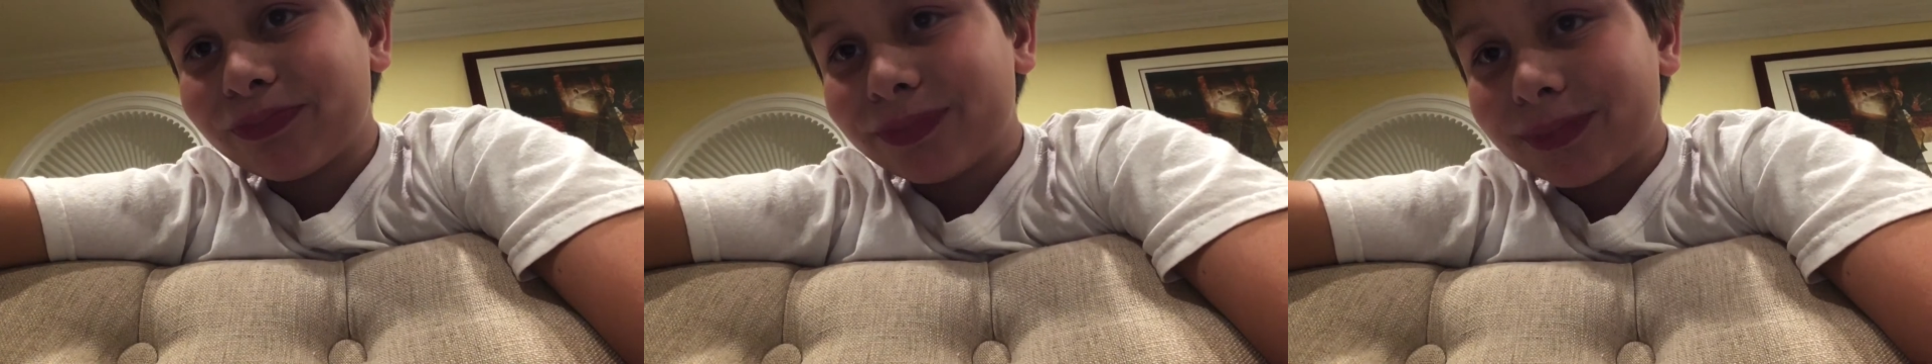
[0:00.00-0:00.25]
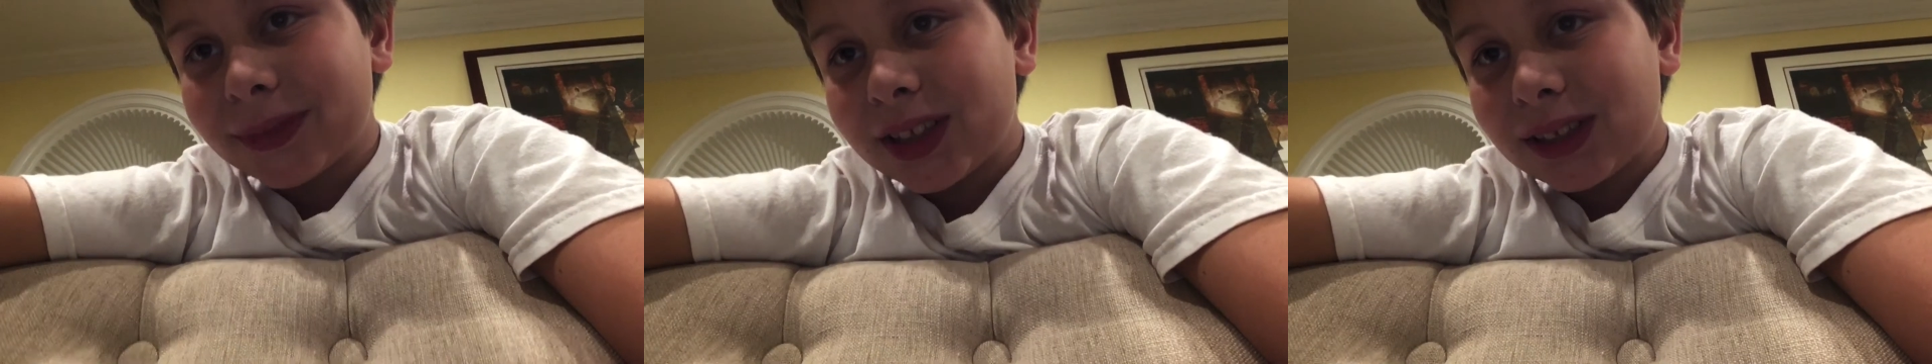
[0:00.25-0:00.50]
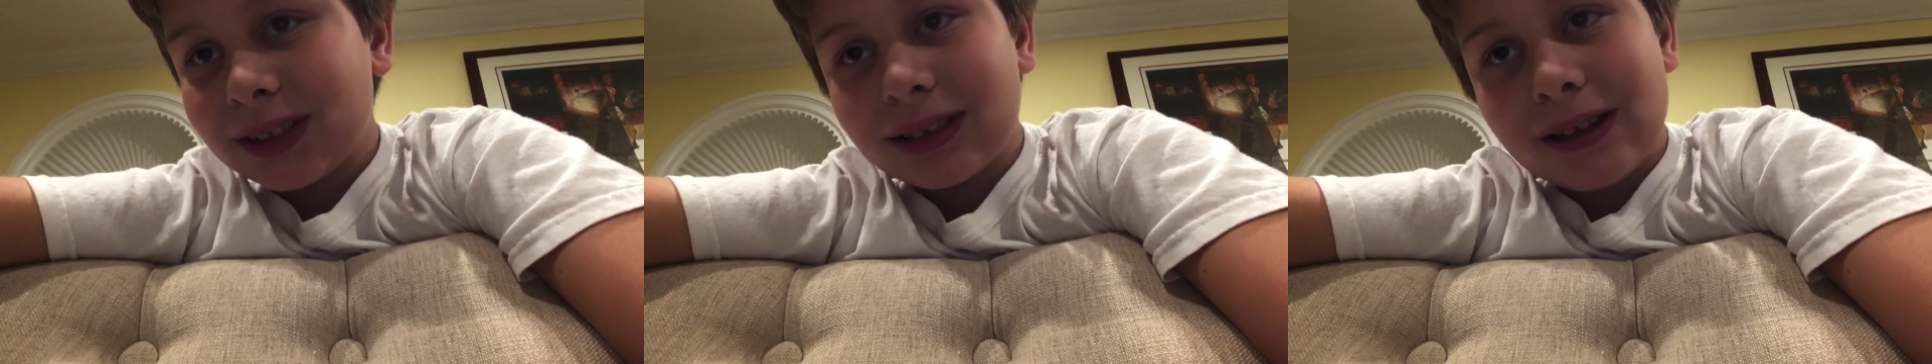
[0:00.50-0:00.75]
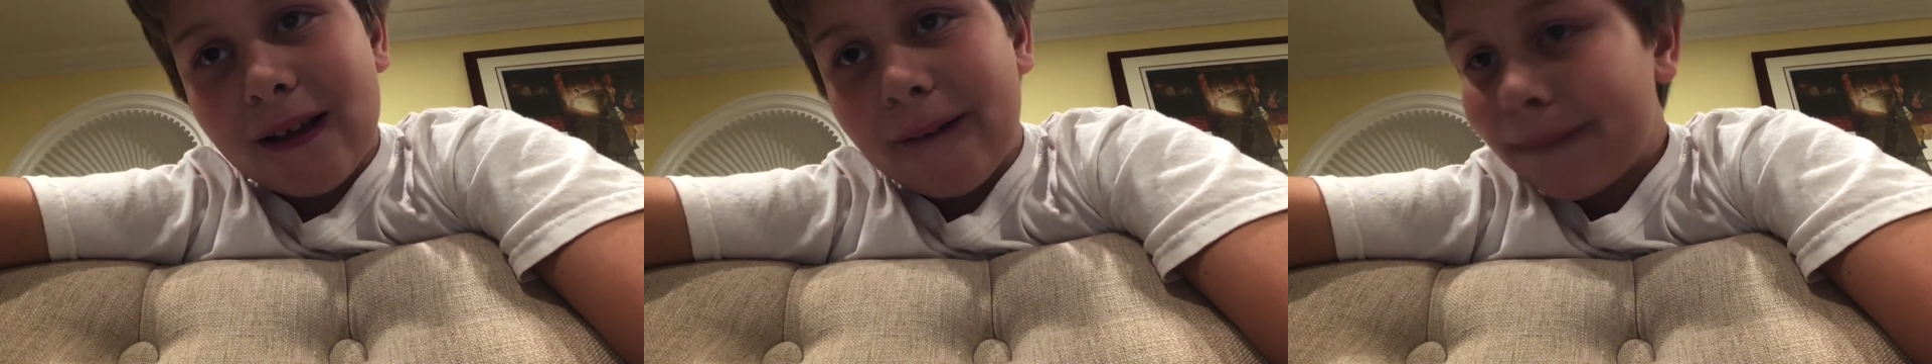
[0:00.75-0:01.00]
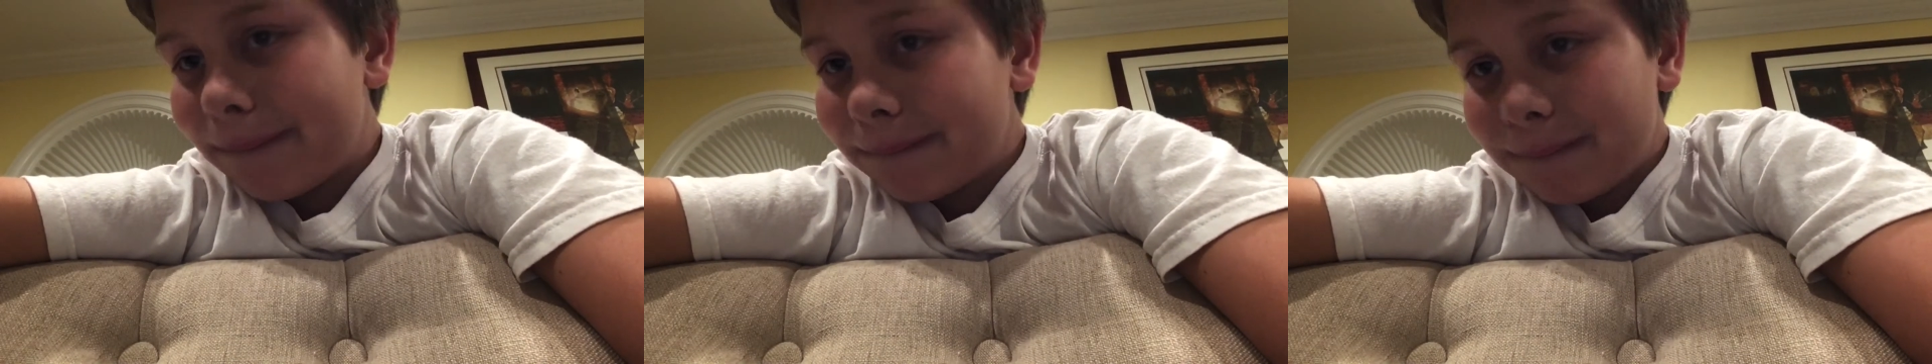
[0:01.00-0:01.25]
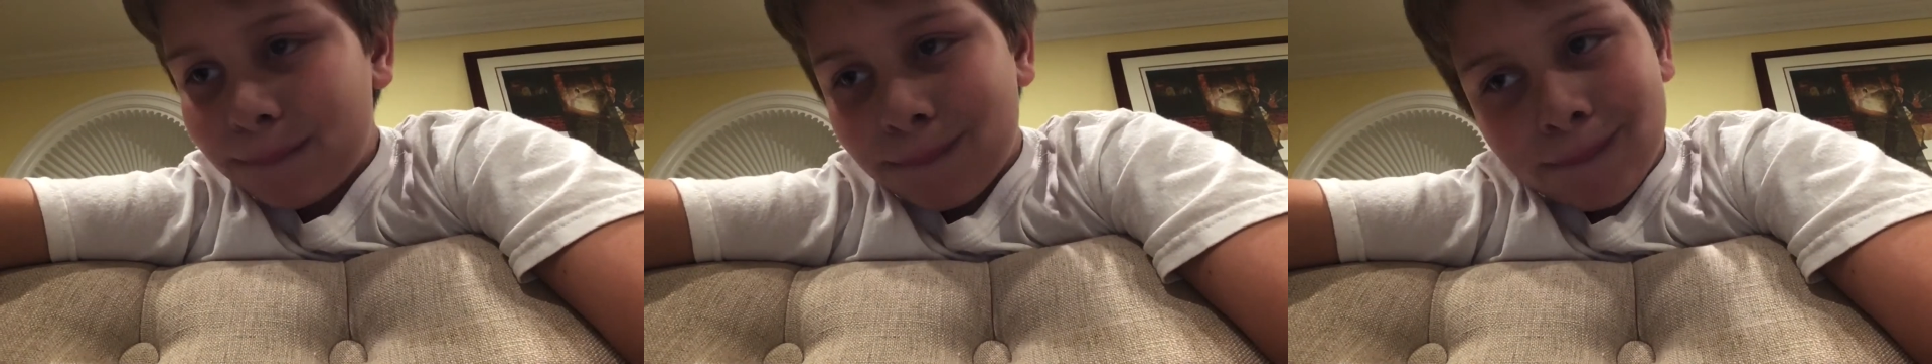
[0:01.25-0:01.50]
It smells like crap
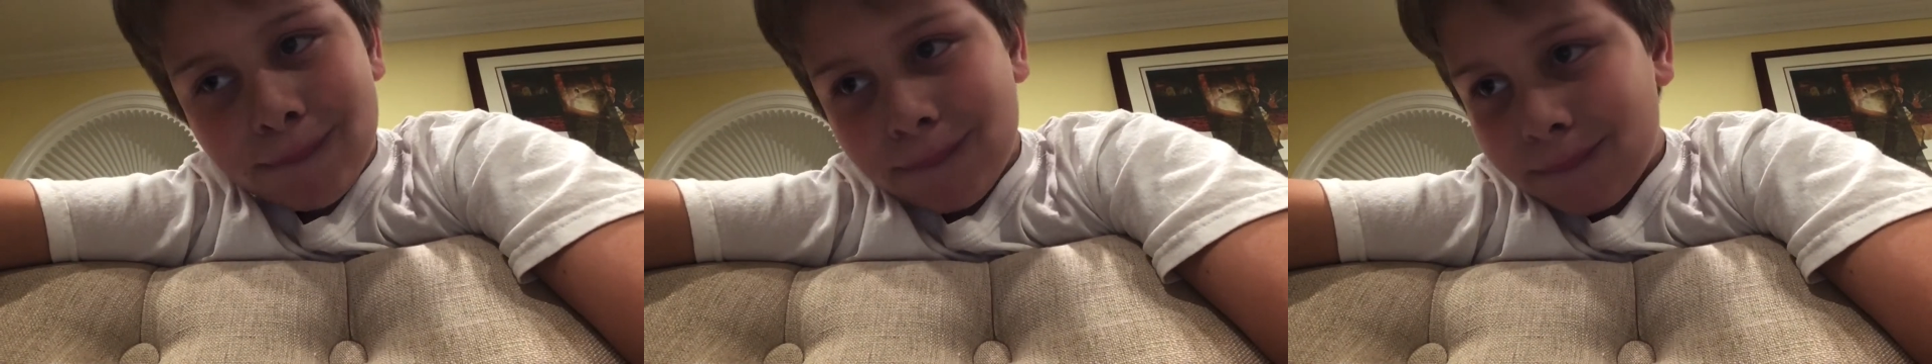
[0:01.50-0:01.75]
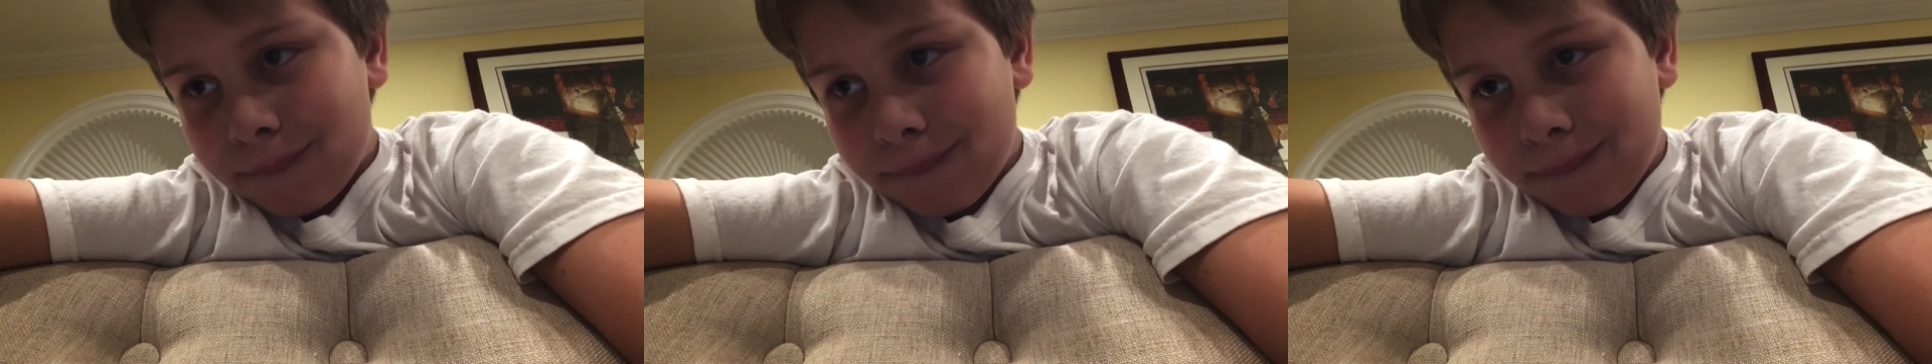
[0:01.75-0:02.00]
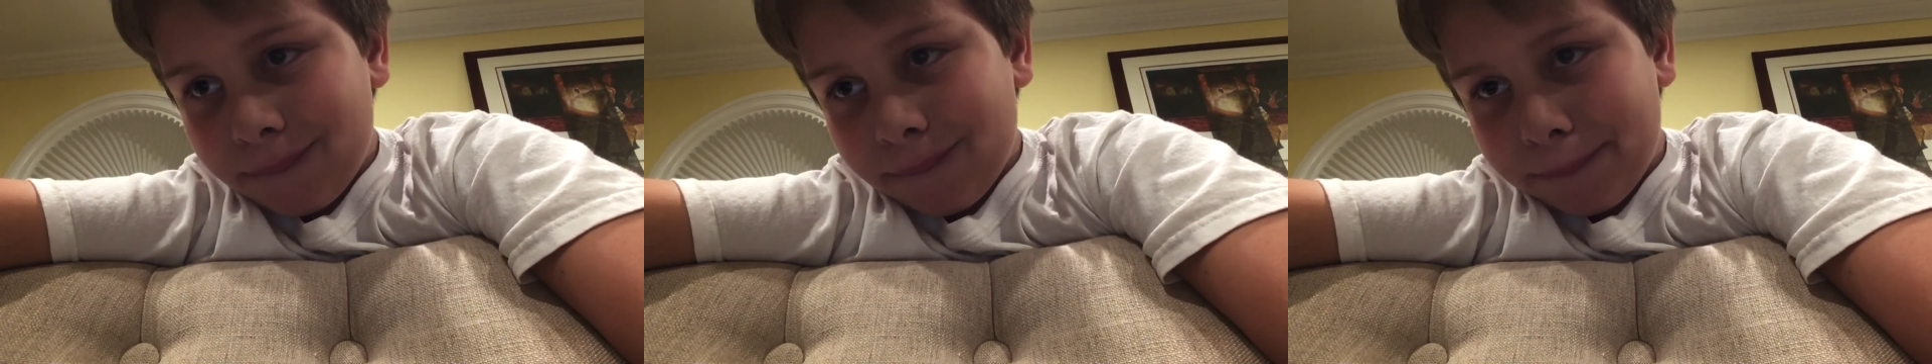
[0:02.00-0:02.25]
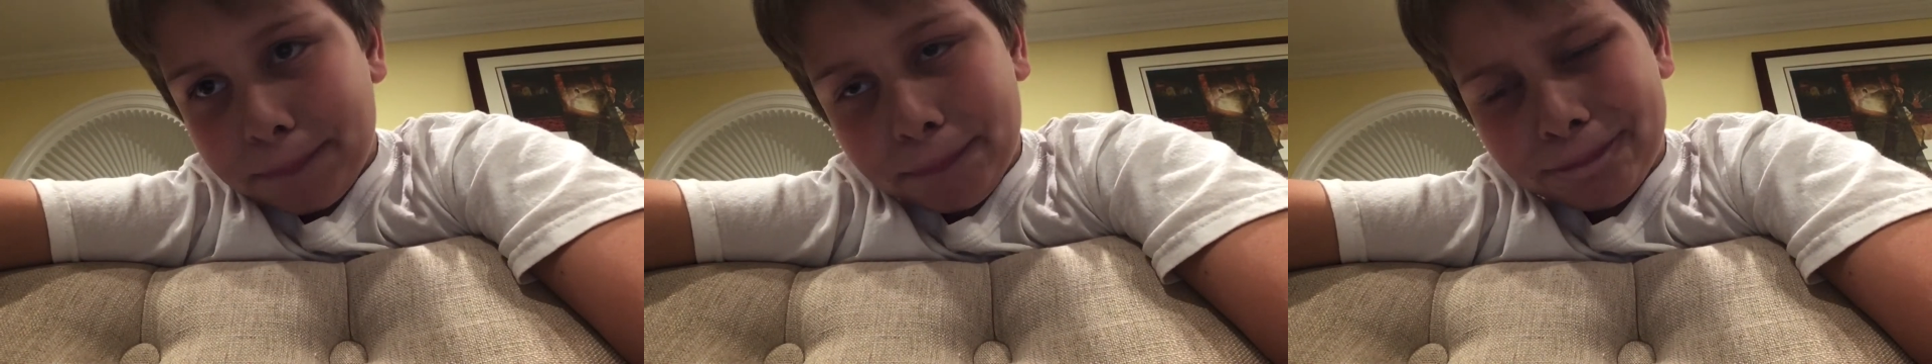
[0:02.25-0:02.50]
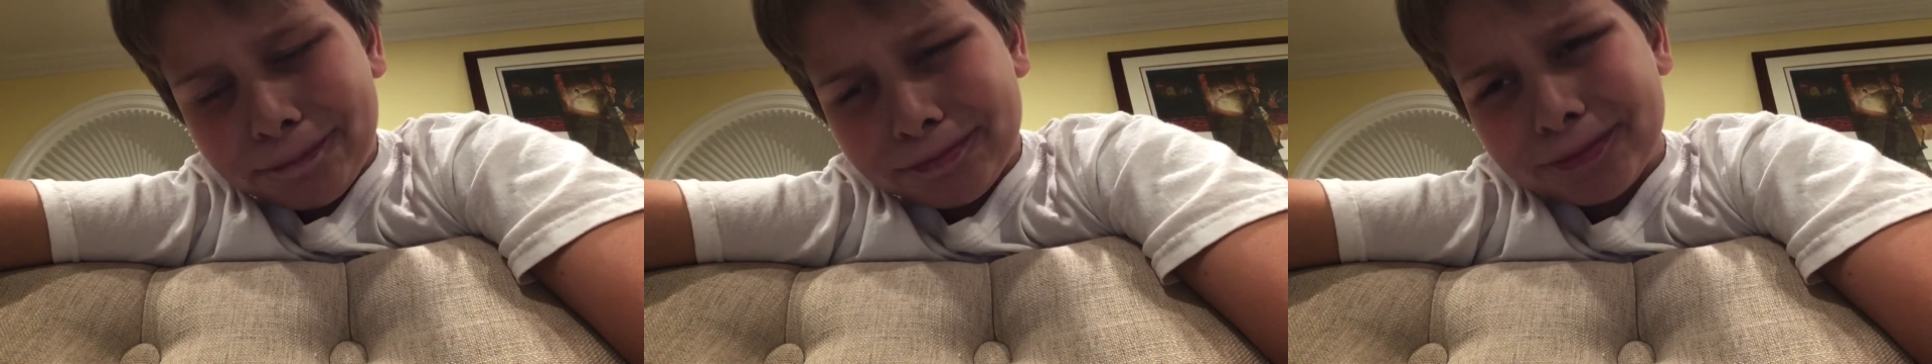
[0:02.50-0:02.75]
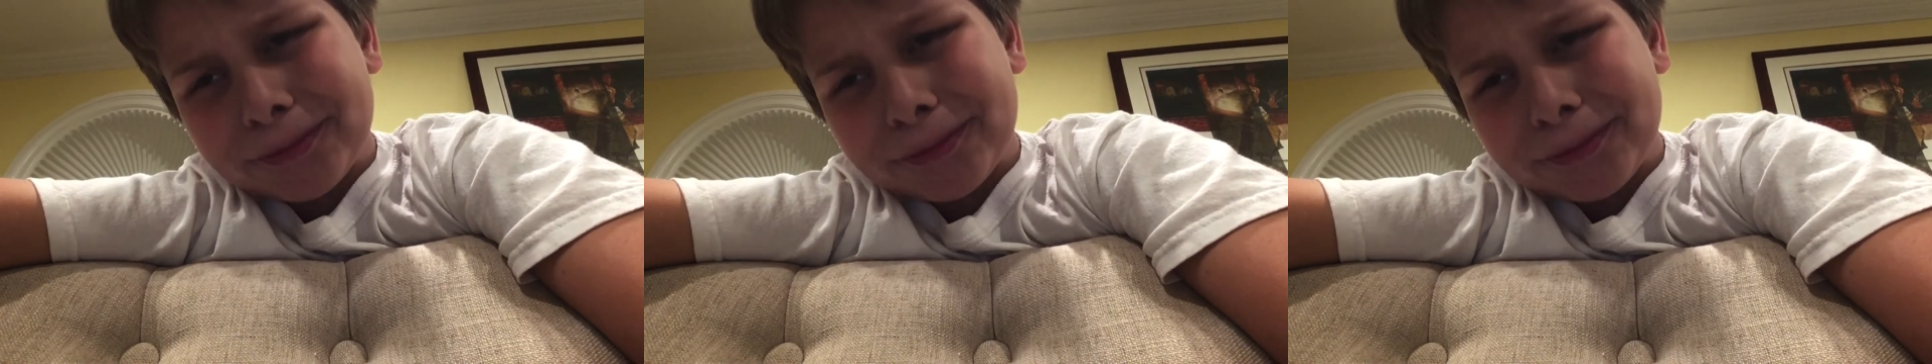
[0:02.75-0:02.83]
and it sells crap things.